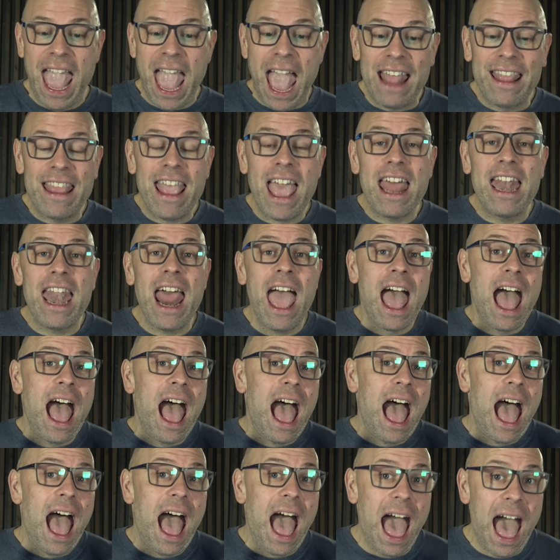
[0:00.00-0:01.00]
And
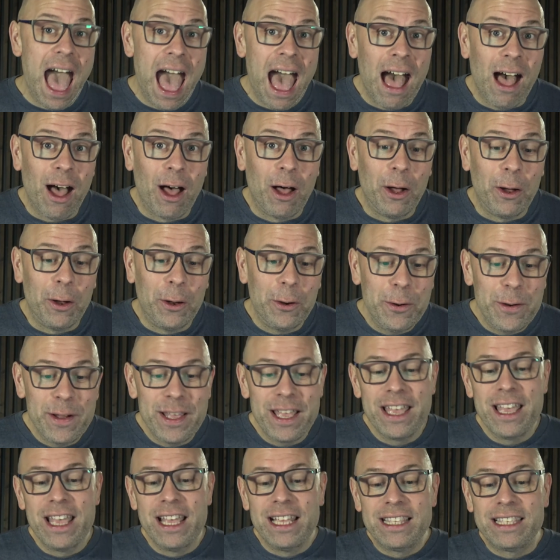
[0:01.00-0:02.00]
then
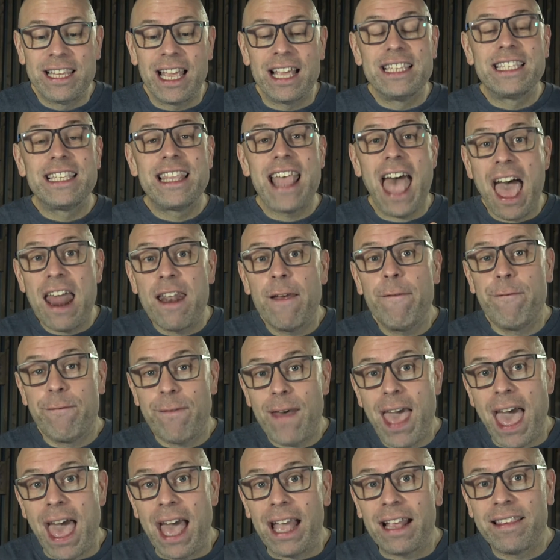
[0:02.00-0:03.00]
how does that
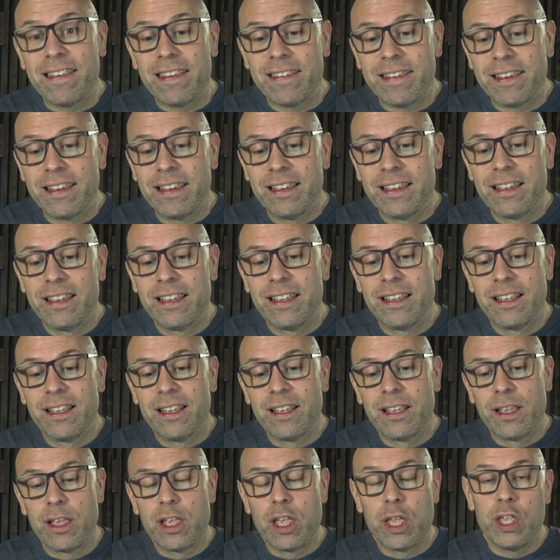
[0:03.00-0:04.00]
affect
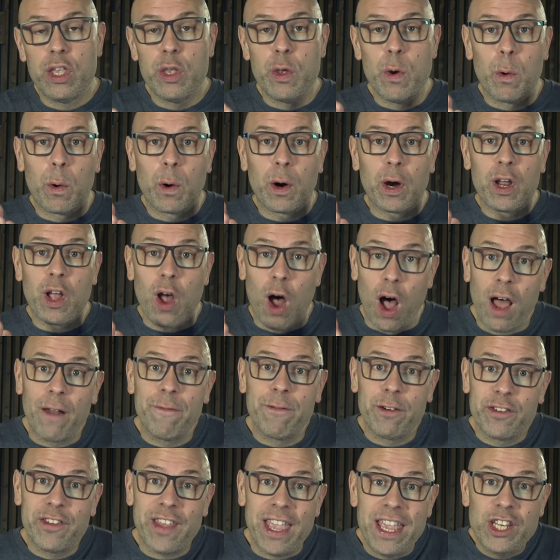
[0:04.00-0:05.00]
your
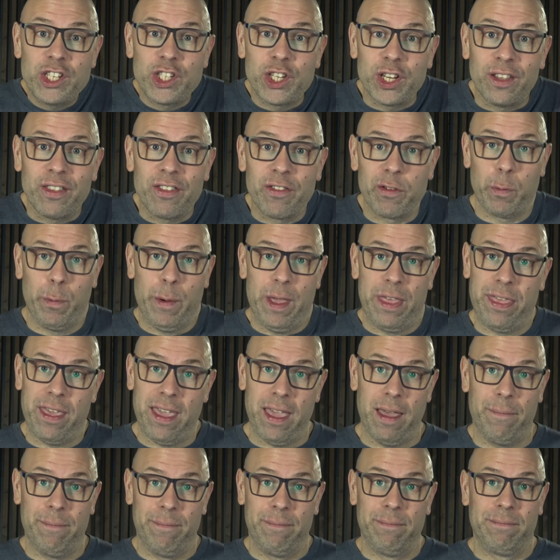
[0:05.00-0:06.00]
conversations with
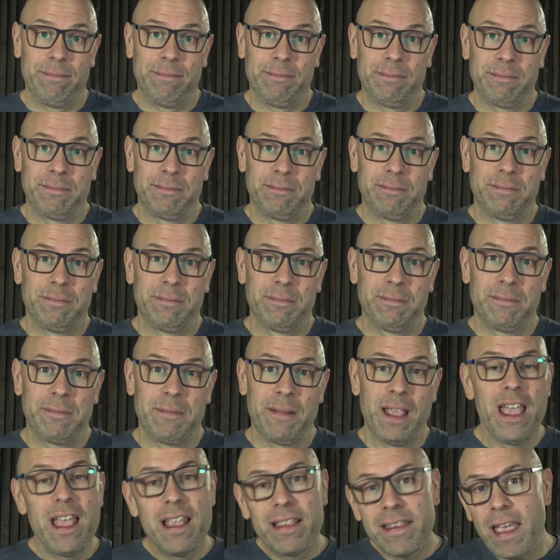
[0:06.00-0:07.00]
him?
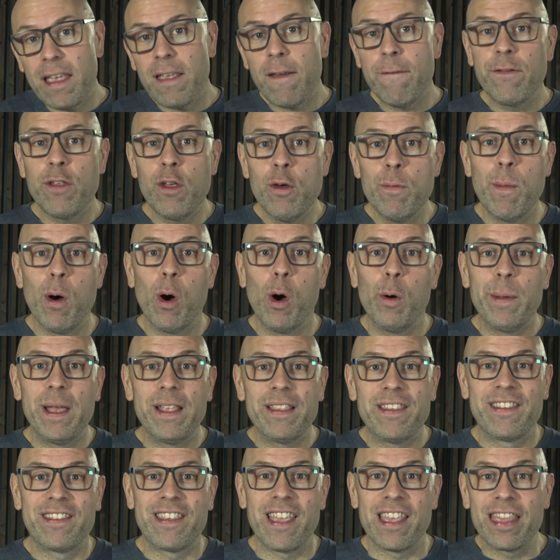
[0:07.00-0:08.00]
Take a few
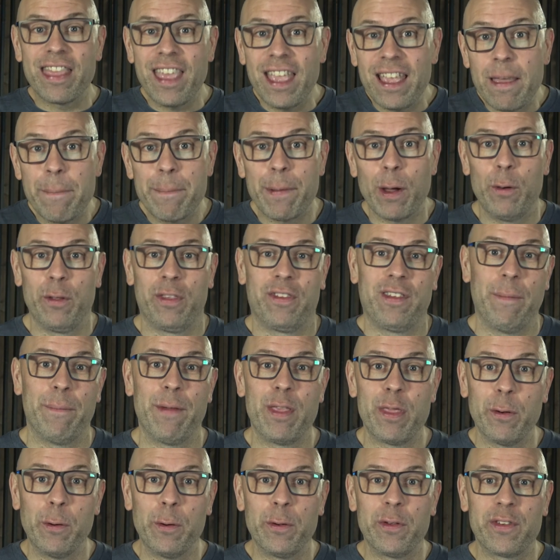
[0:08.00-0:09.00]
moments to think about some
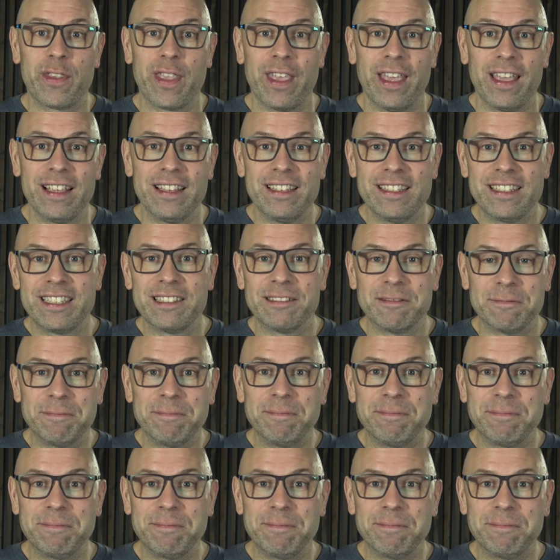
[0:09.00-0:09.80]
of those things.